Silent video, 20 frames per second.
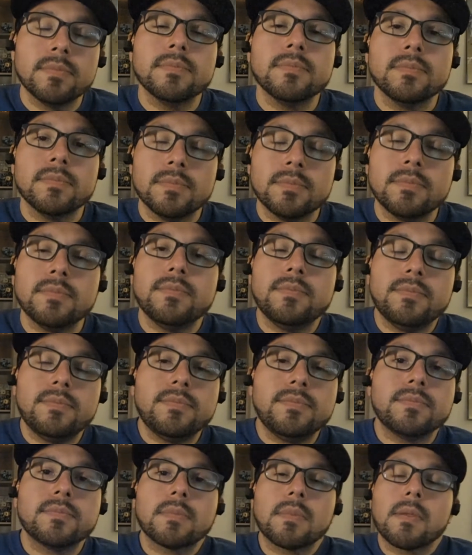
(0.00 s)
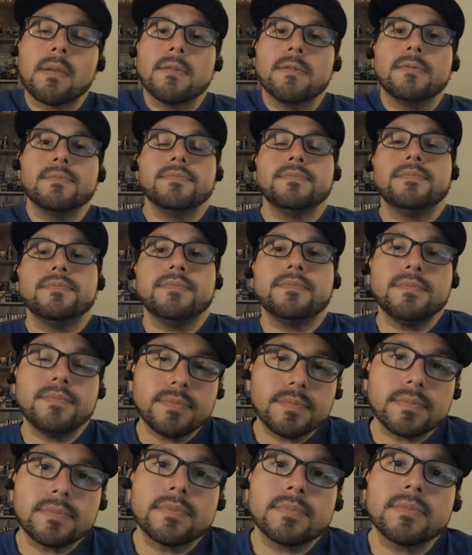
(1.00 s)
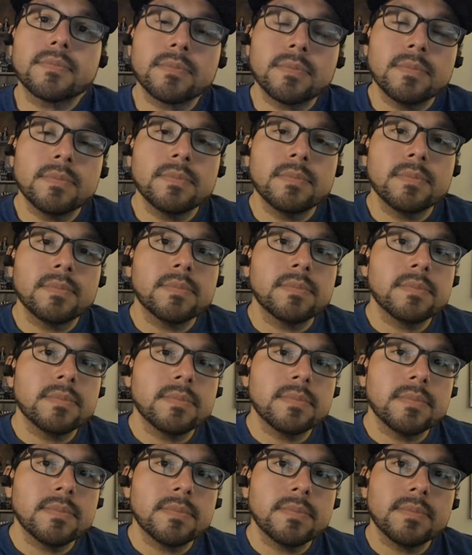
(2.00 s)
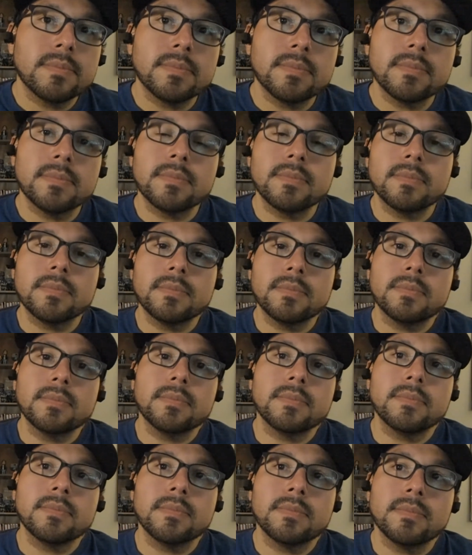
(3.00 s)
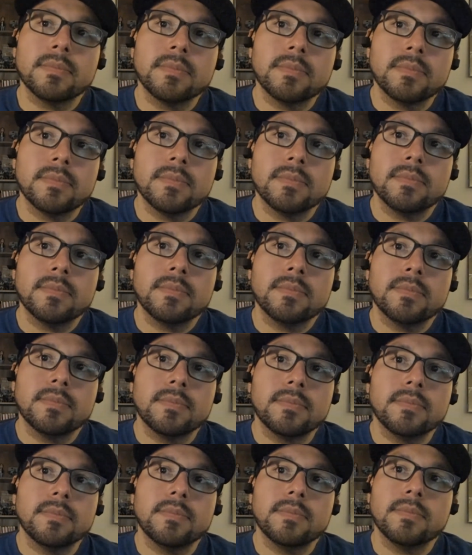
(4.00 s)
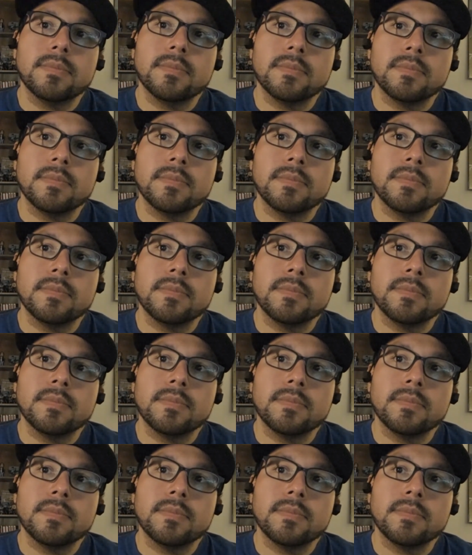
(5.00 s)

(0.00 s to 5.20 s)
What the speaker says: [no speech]